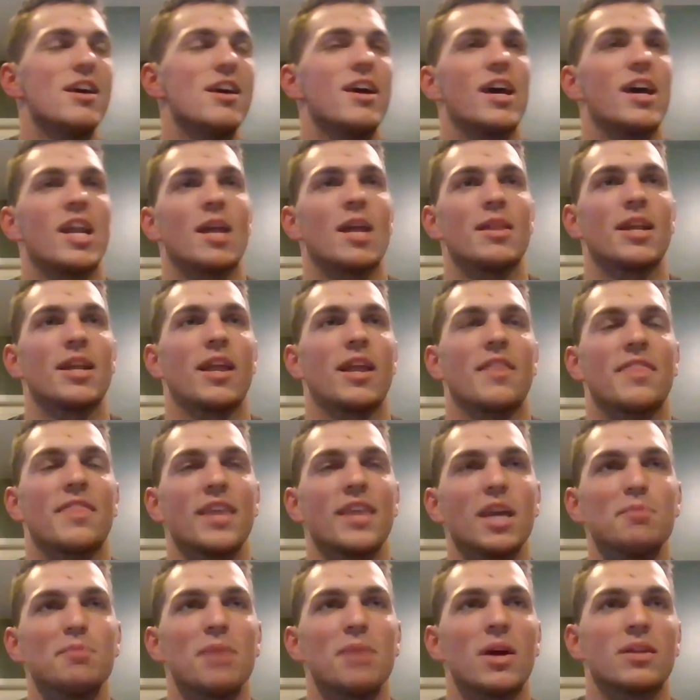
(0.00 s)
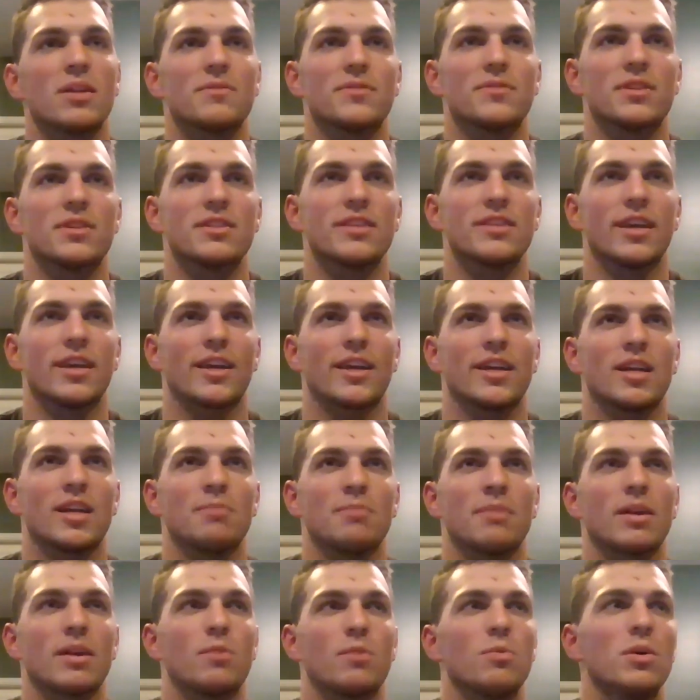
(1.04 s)
And then I think about it for a second. And I'm
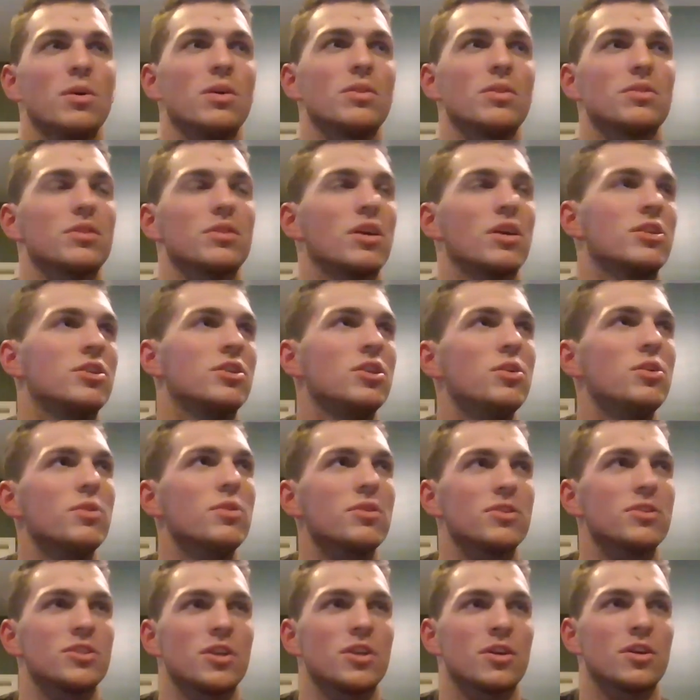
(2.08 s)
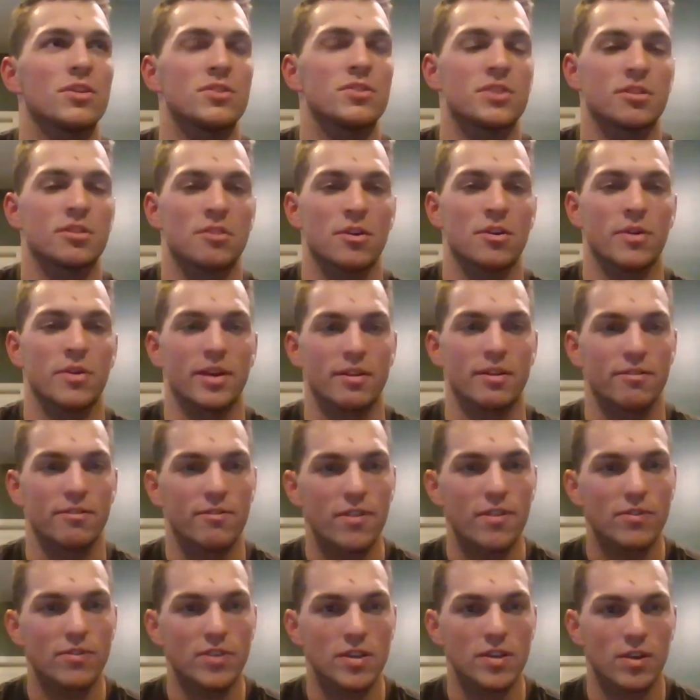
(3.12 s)
like, well, a 200-yard zero and a
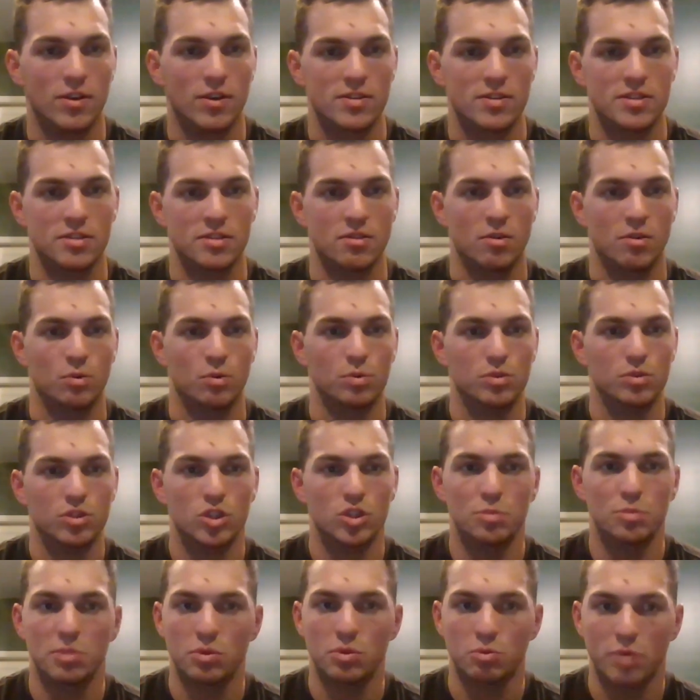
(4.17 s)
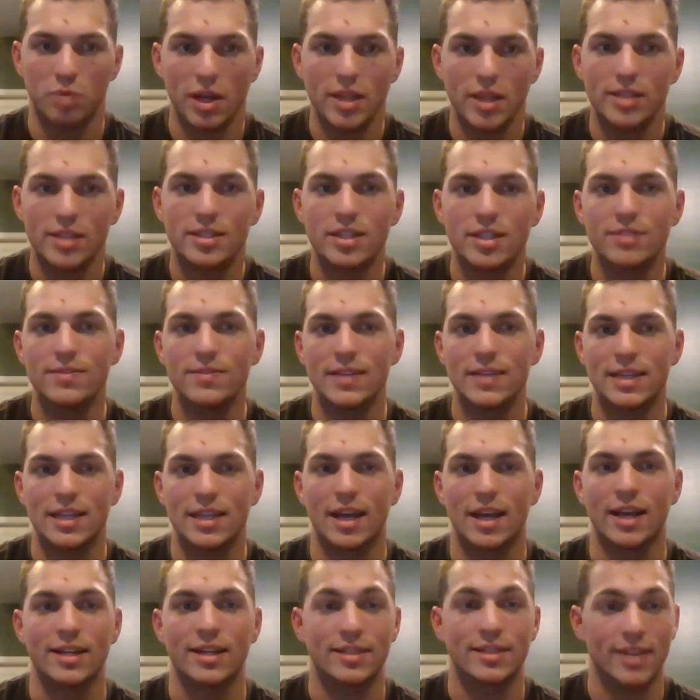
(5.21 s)
50-yard zero should be relatively
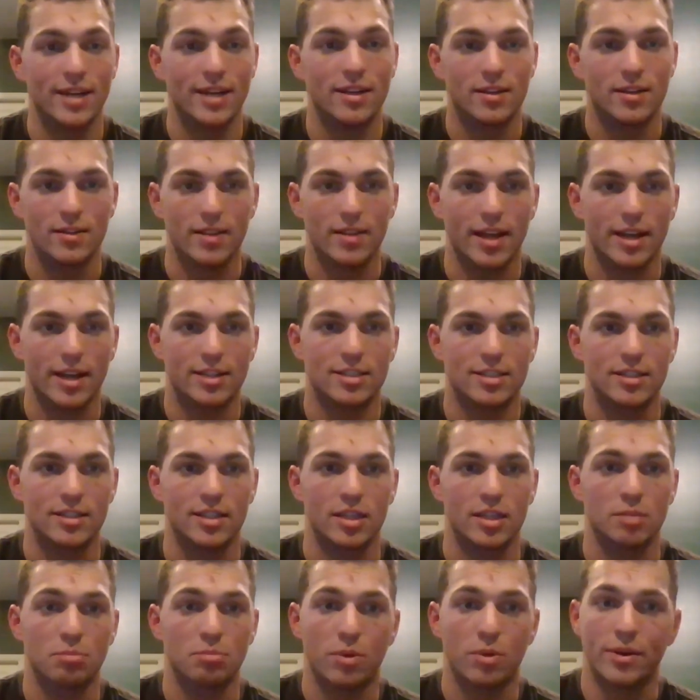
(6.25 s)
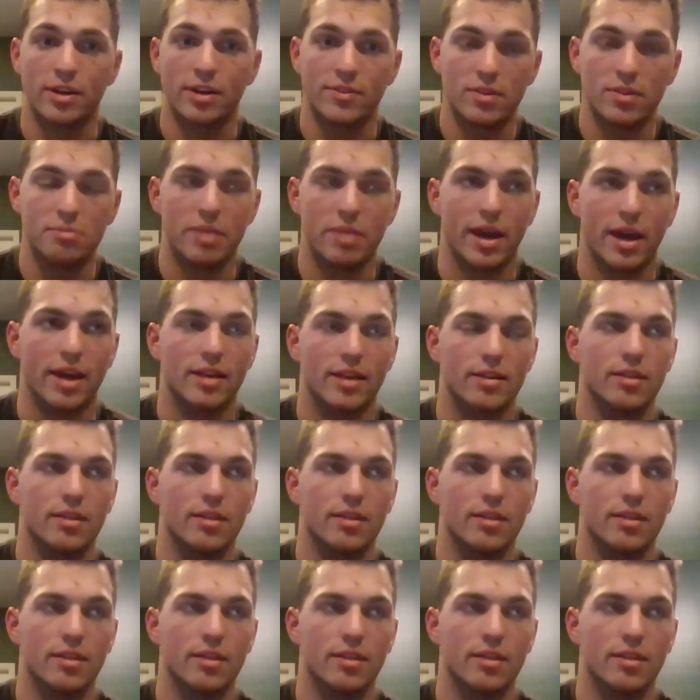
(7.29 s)
identical, actually, in point of impact.